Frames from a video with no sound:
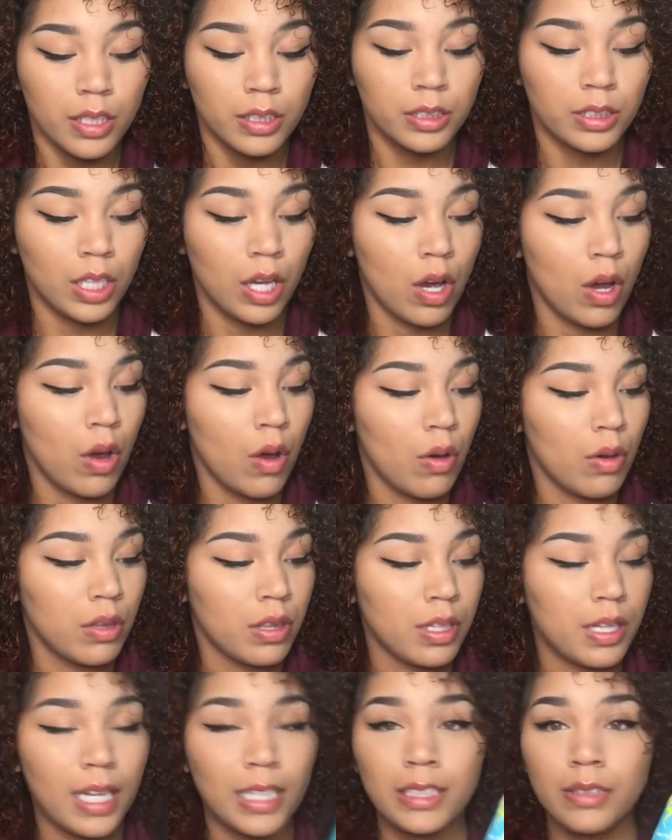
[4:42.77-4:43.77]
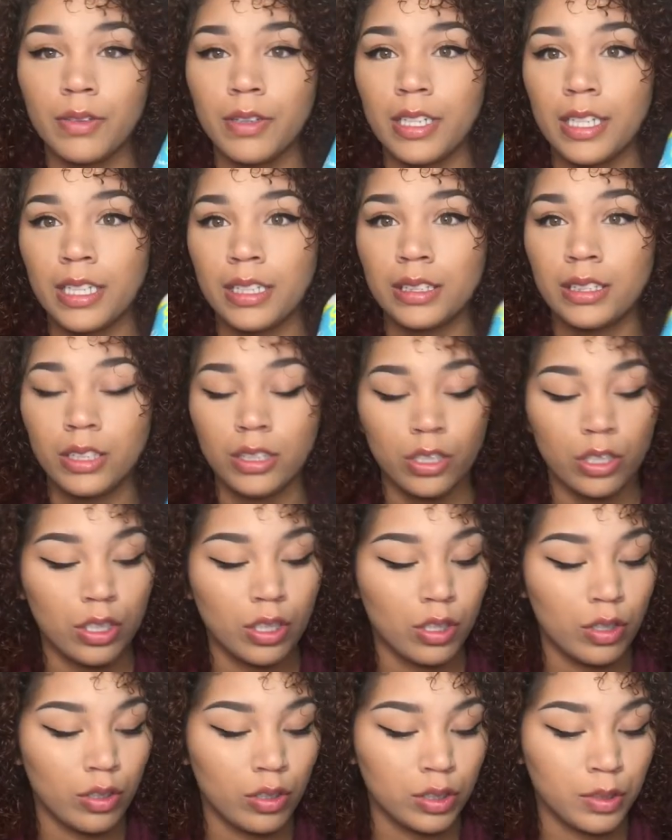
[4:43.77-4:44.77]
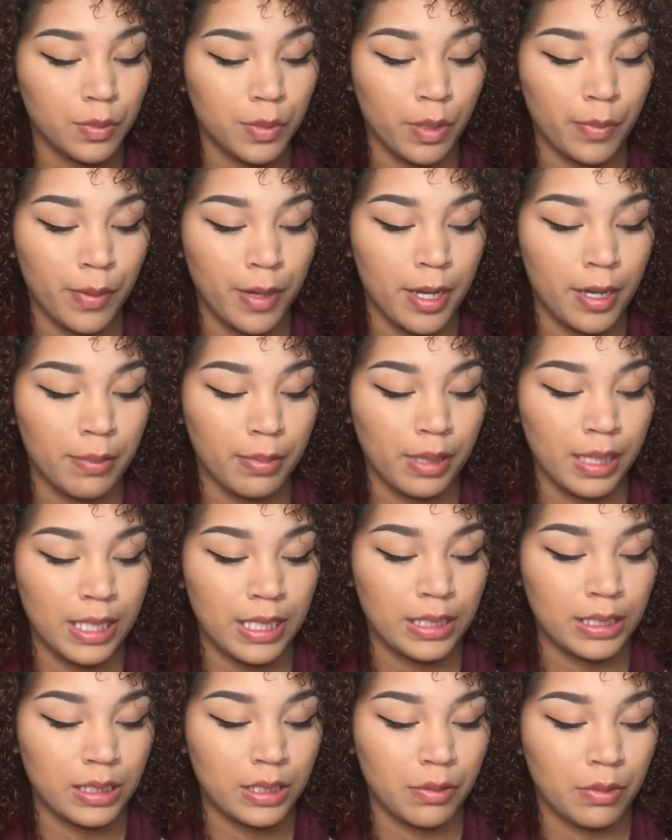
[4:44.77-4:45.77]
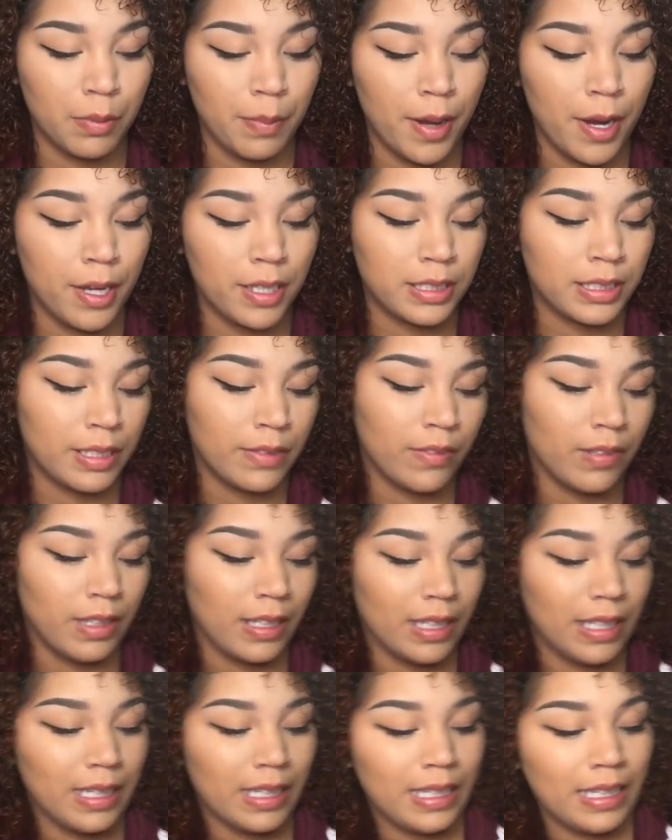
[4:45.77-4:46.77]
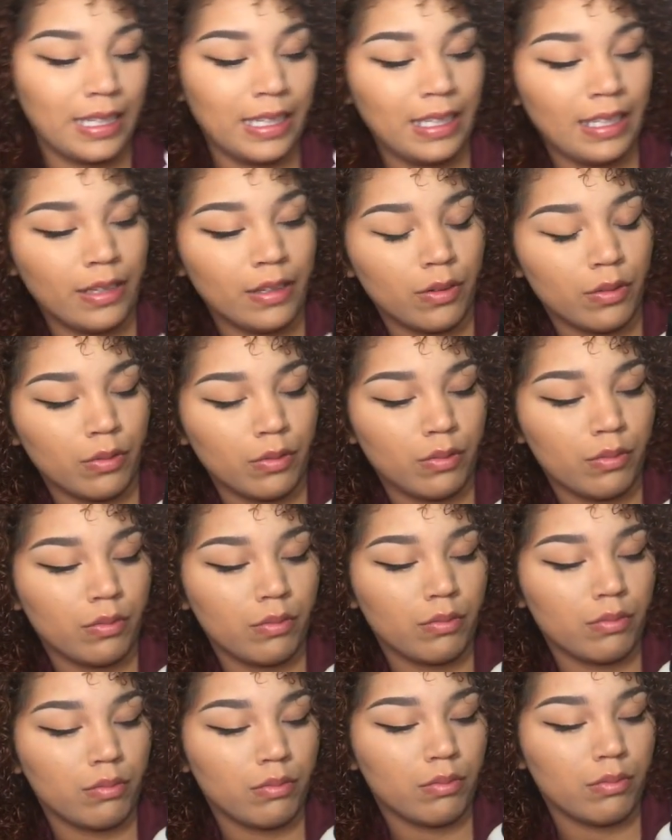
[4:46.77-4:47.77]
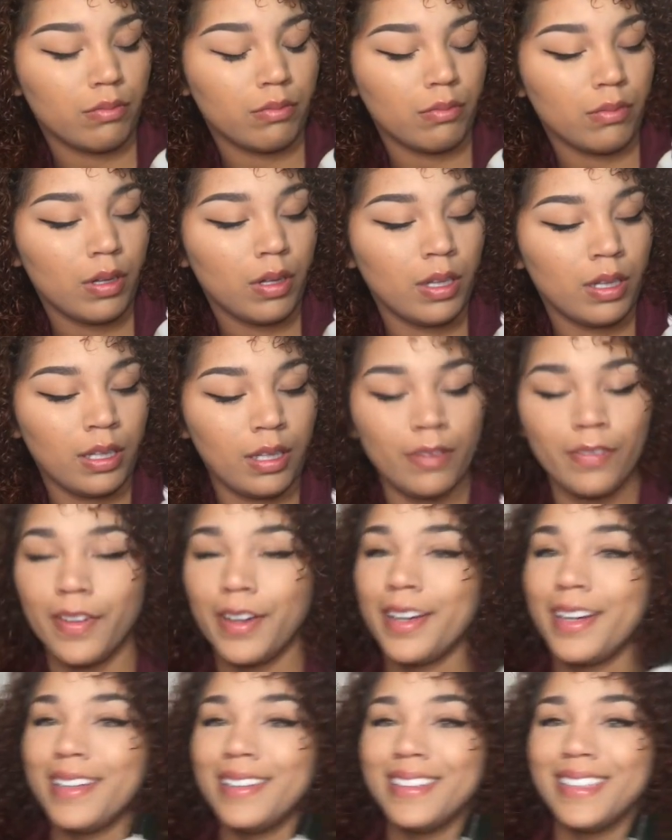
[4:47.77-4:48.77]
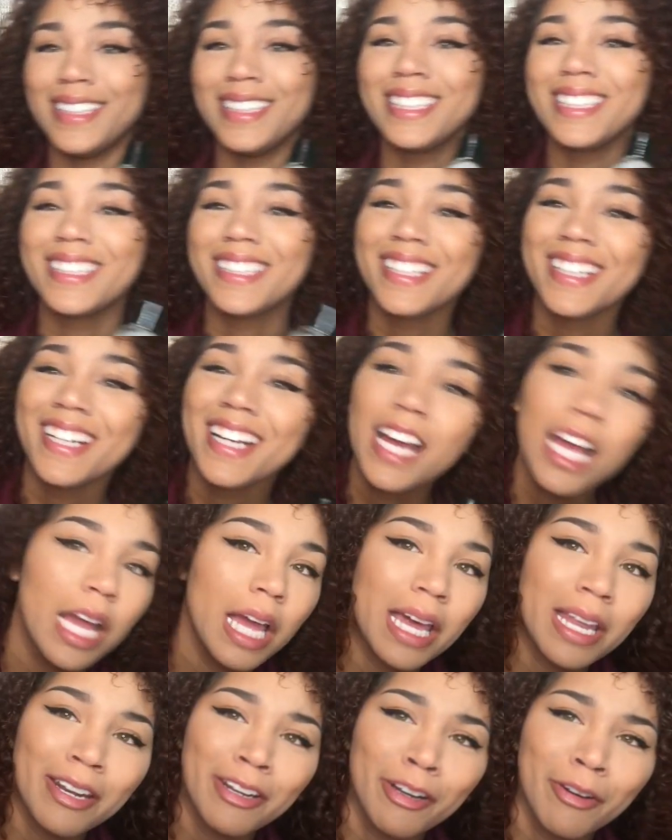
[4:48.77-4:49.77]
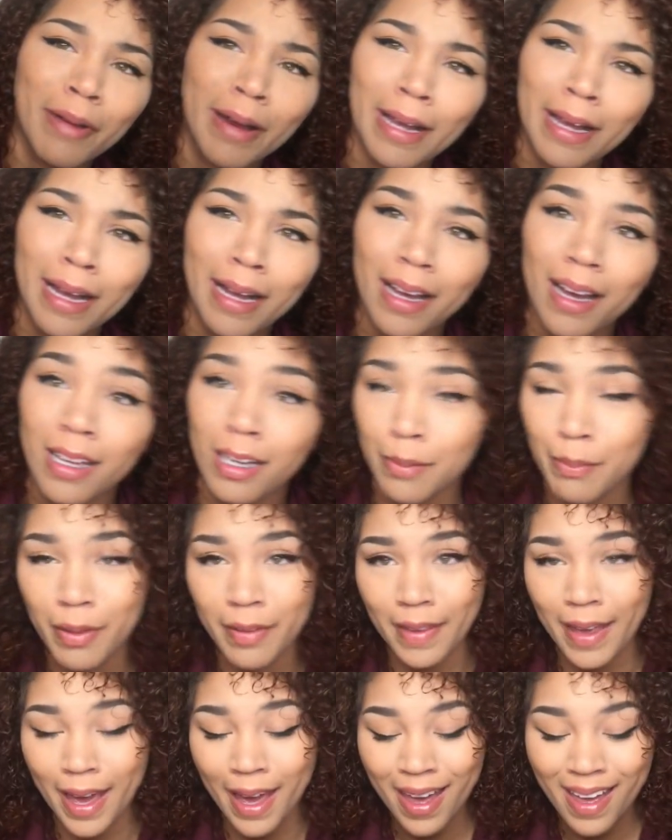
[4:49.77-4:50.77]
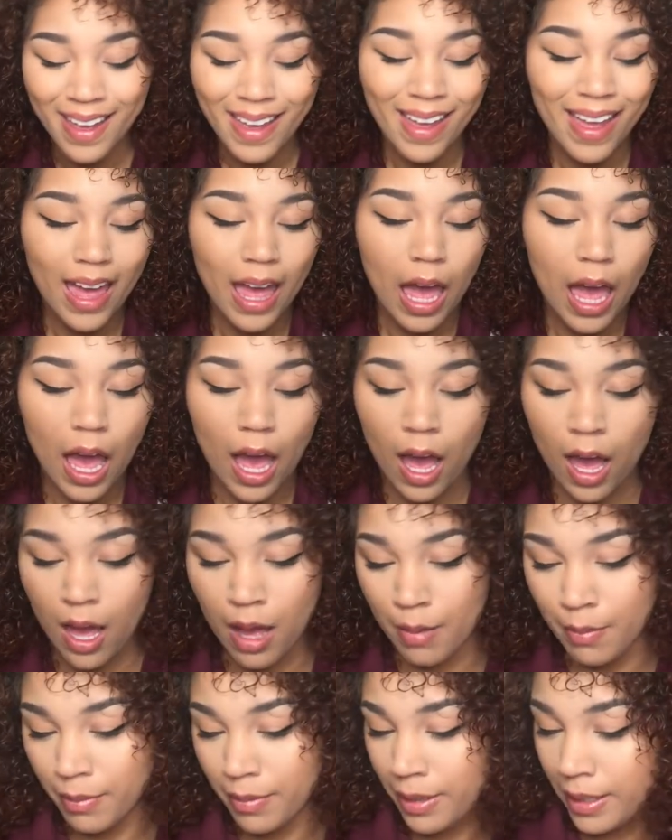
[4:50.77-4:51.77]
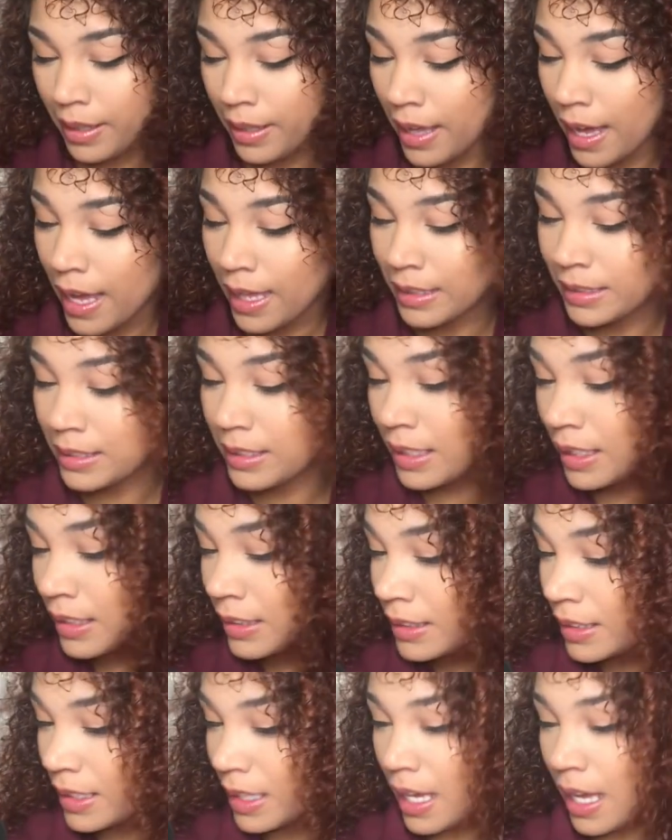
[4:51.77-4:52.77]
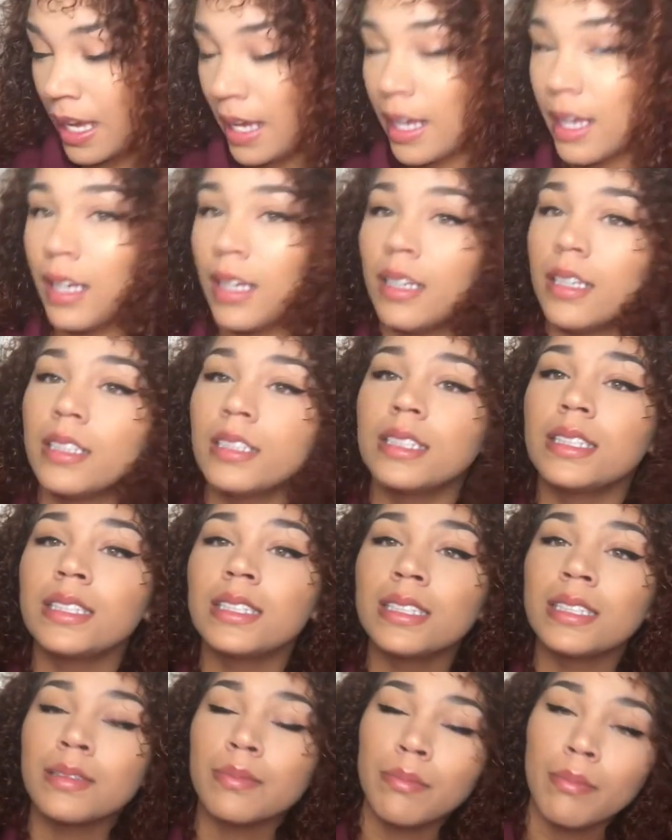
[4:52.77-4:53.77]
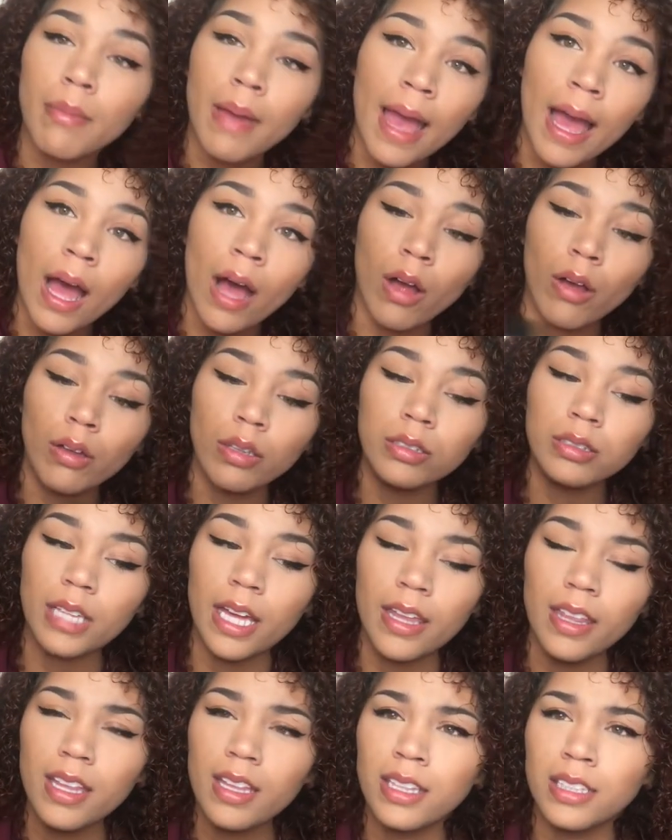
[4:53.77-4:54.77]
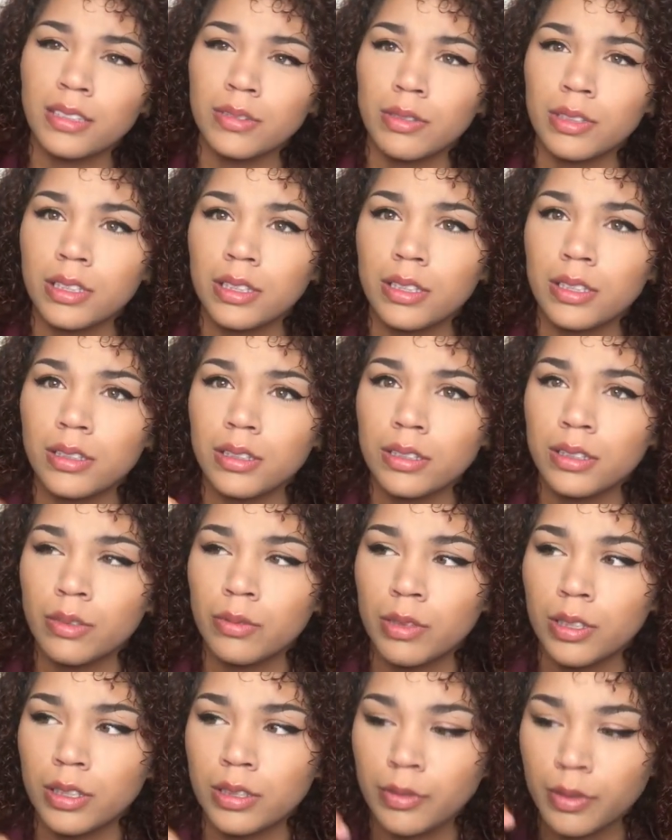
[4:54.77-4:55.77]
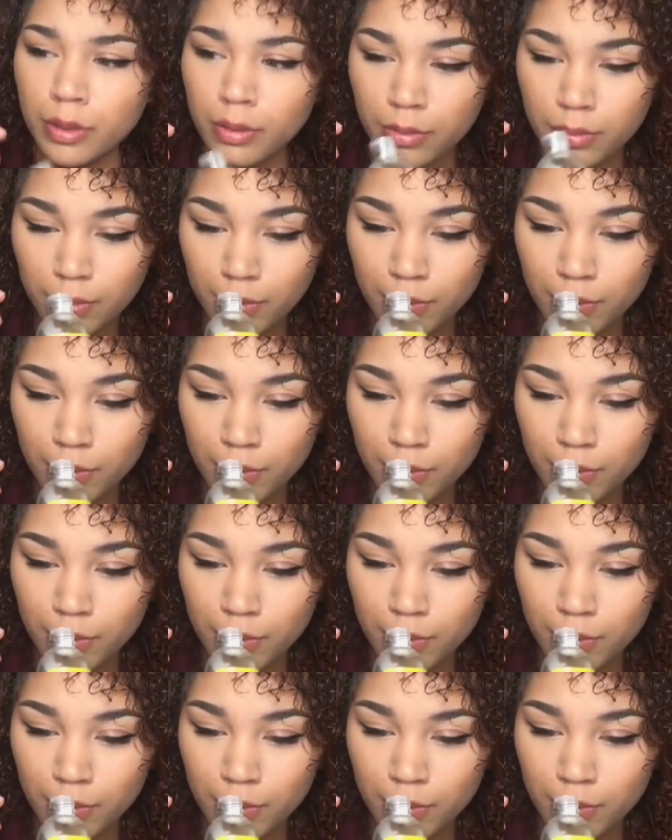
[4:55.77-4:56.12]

So the next one is the Curls Blueberry Bliss Reparative Leave leave-in conditioner. I don't know why I got caught up on that. Um, yes, this thing smells. I think this one is the one that smells.